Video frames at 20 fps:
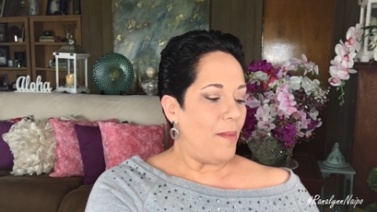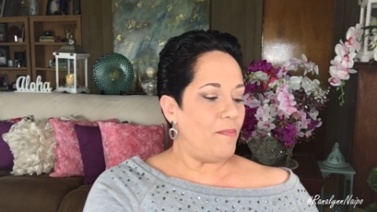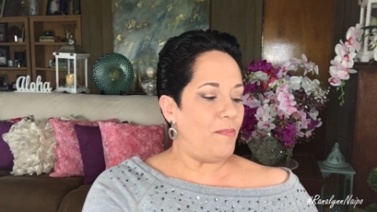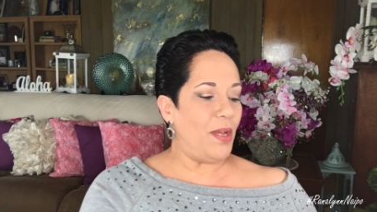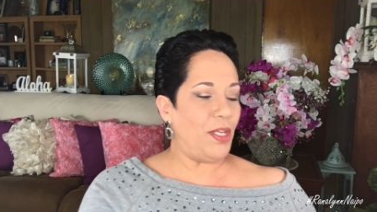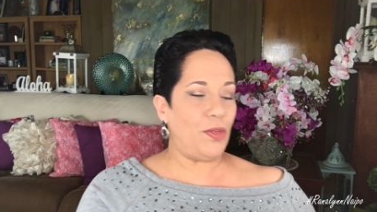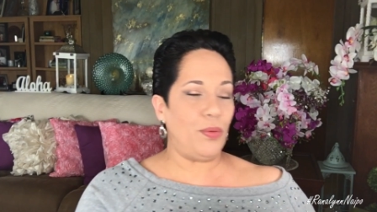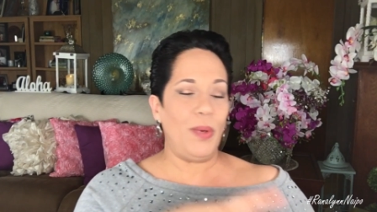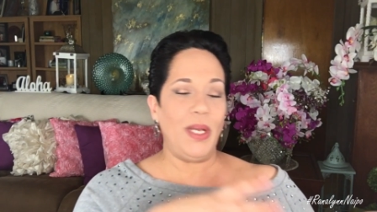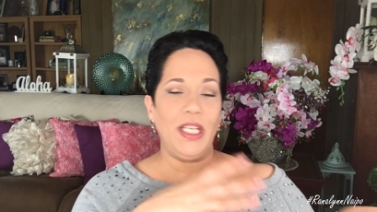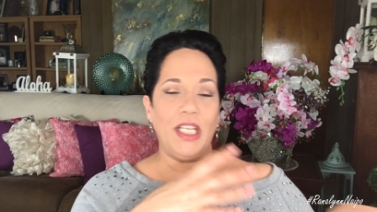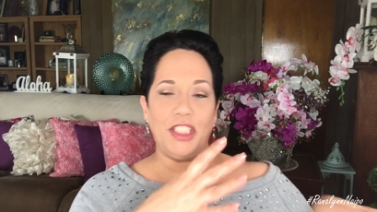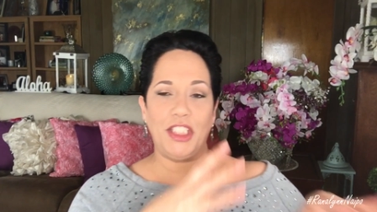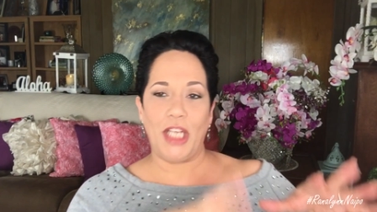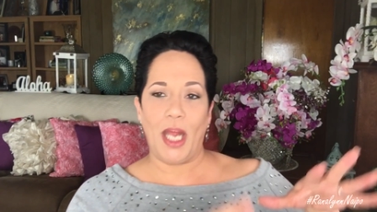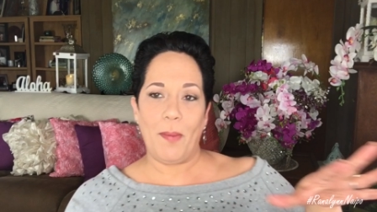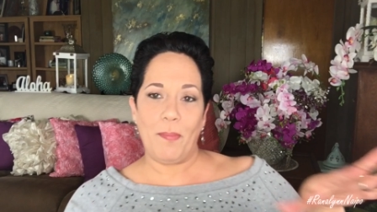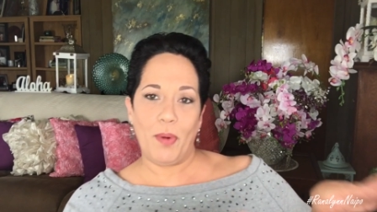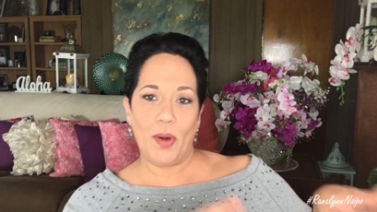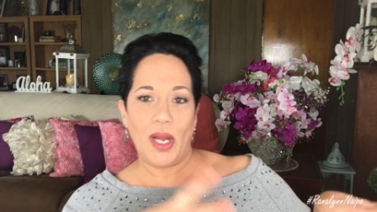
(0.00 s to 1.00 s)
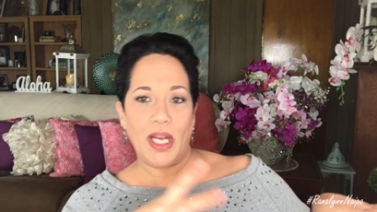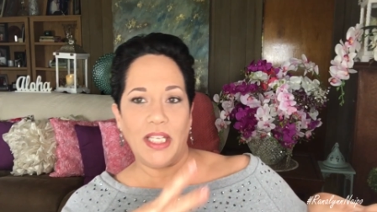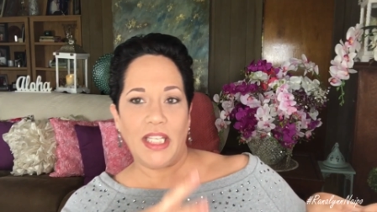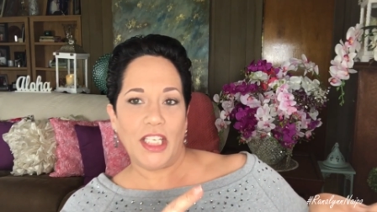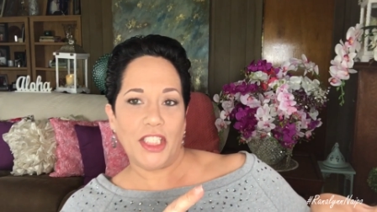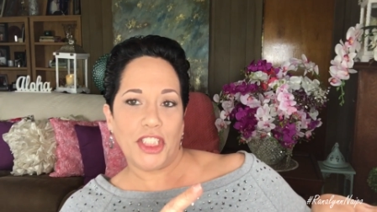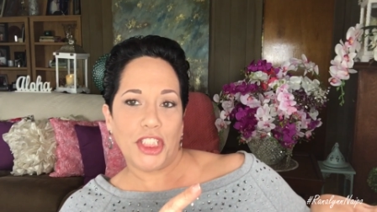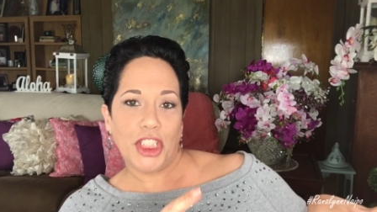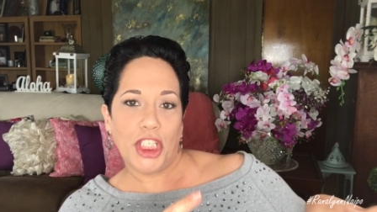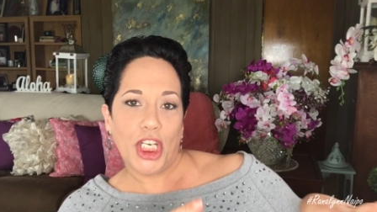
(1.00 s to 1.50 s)
Between the shampoo
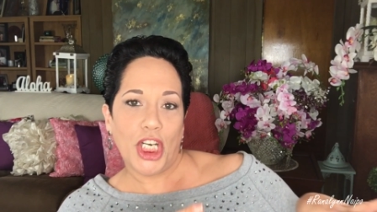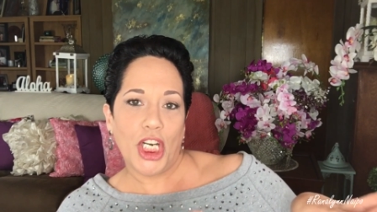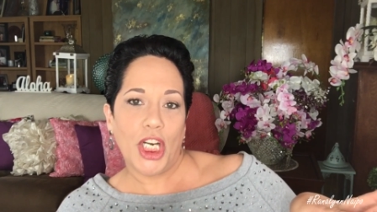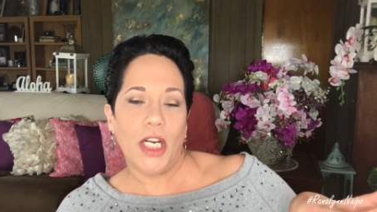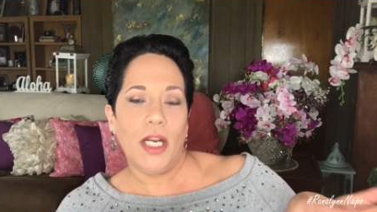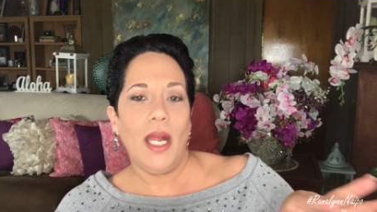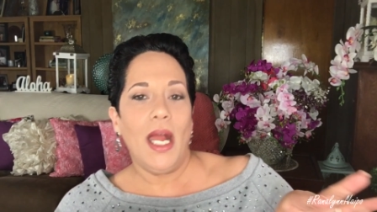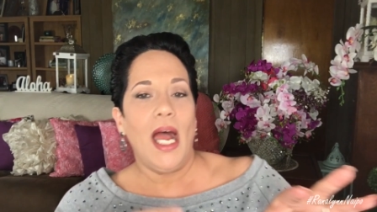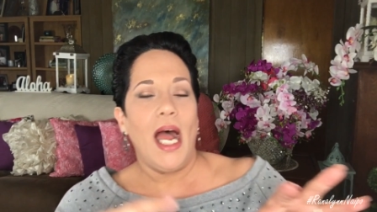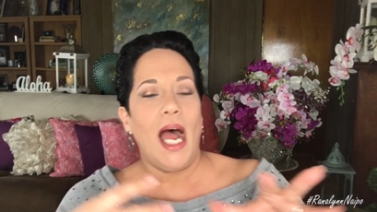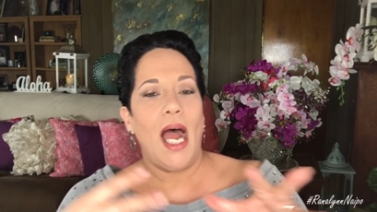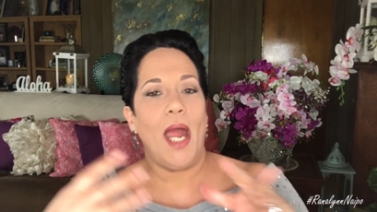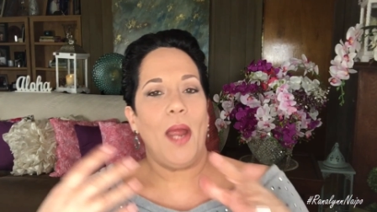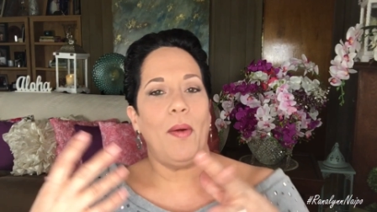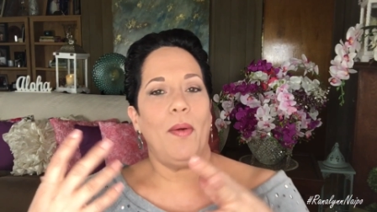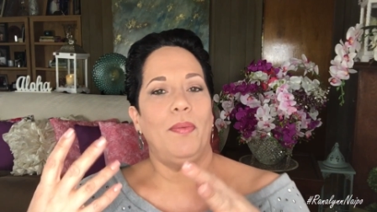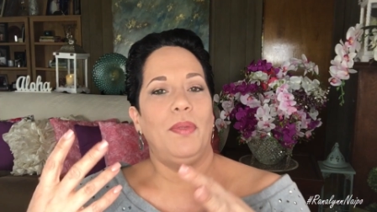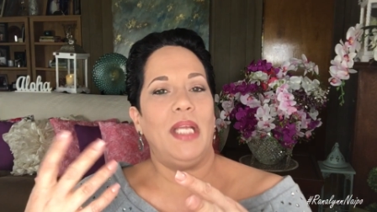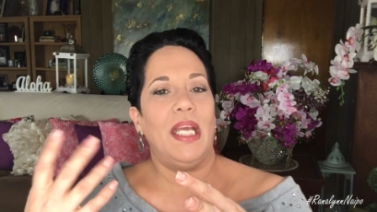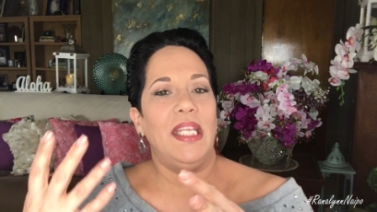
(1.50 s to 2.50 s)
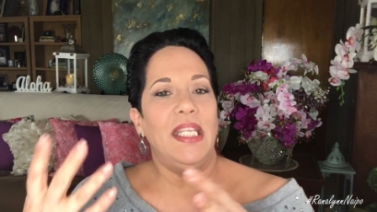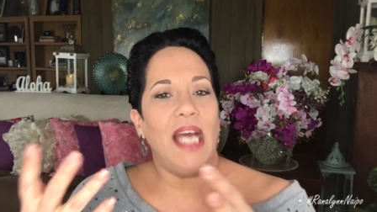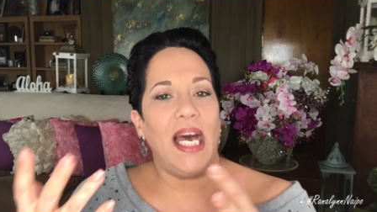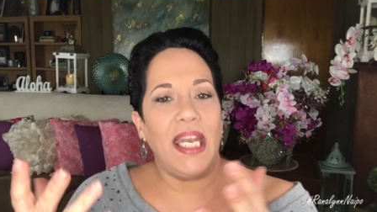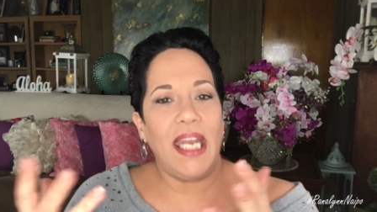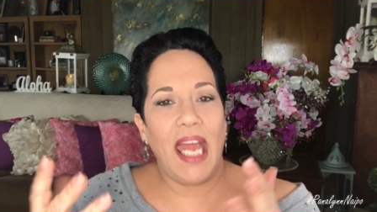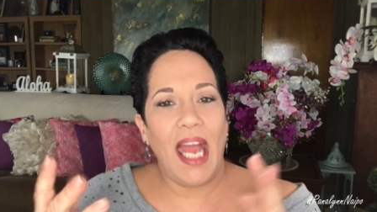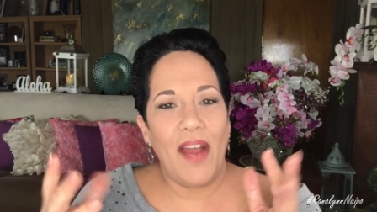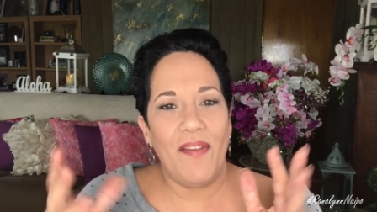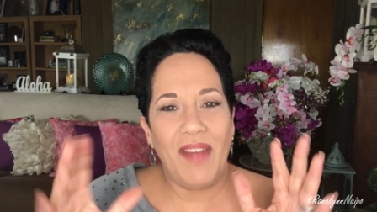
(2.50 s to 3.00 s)
conditioner, I did
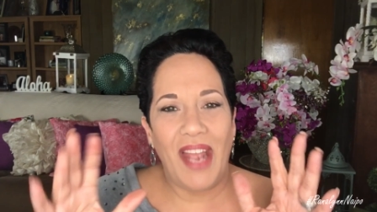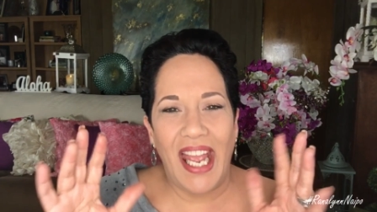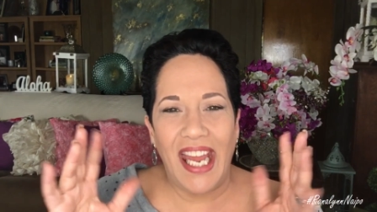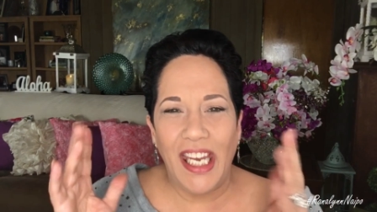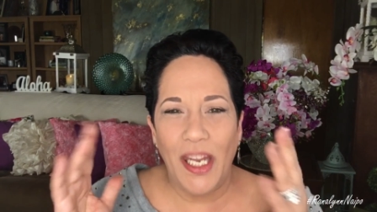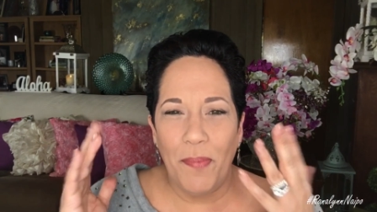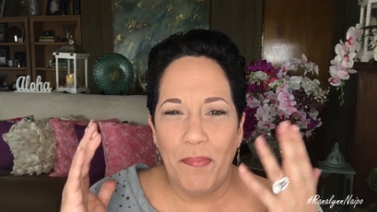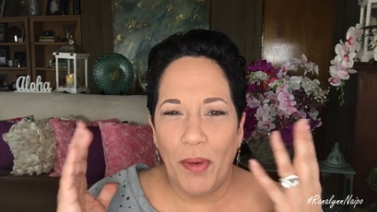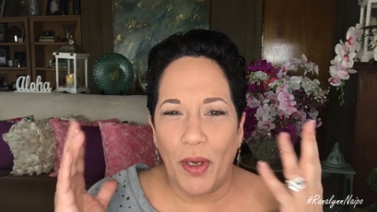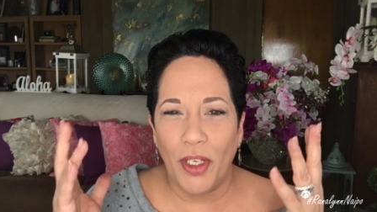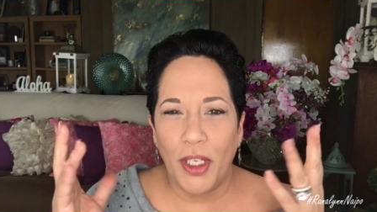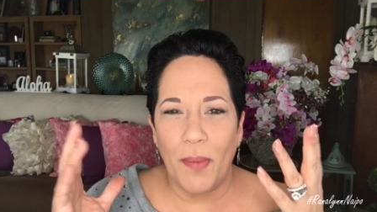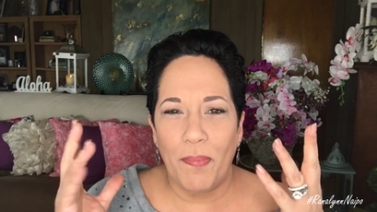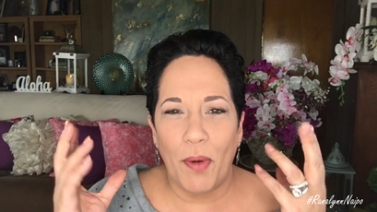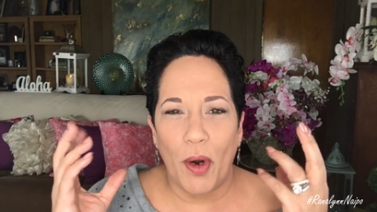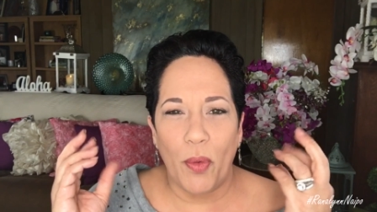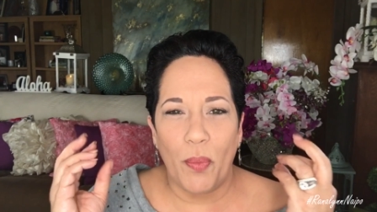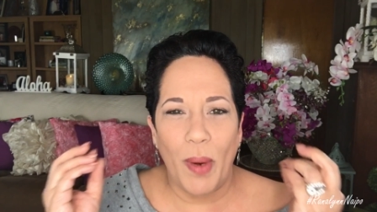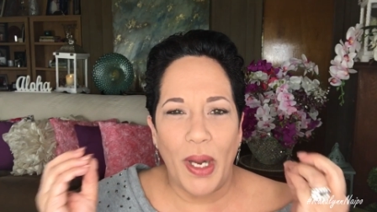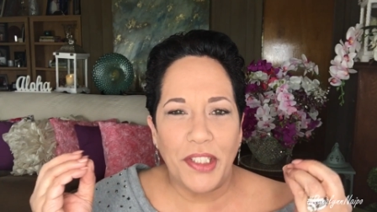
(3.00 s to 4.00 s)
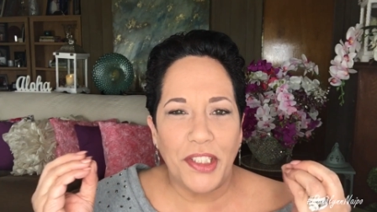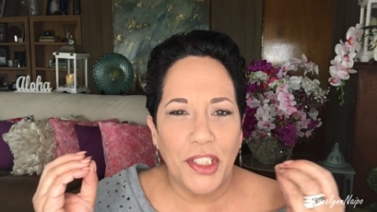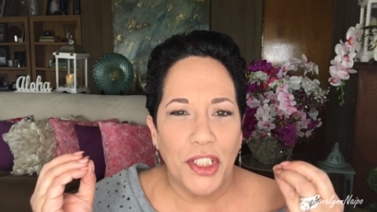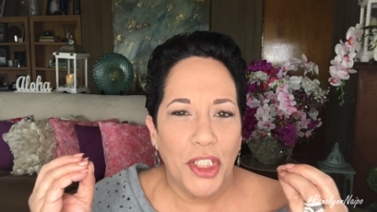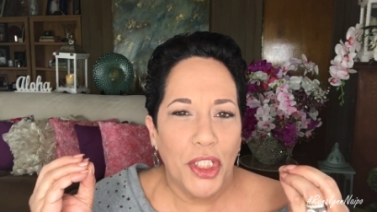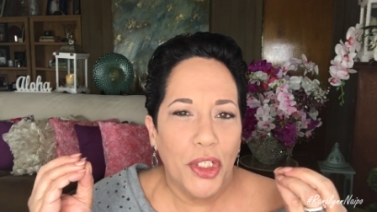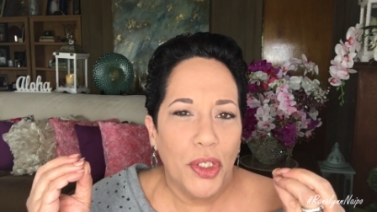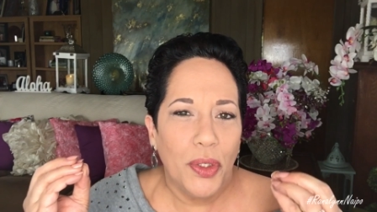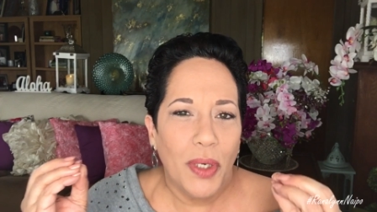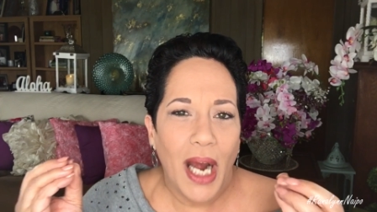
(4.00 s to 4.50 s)
not have any buildup or
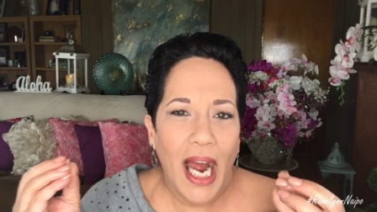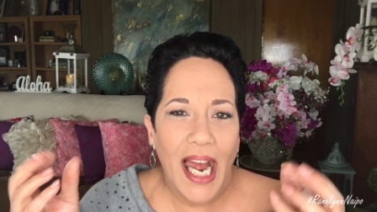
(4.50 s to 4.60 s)
residue.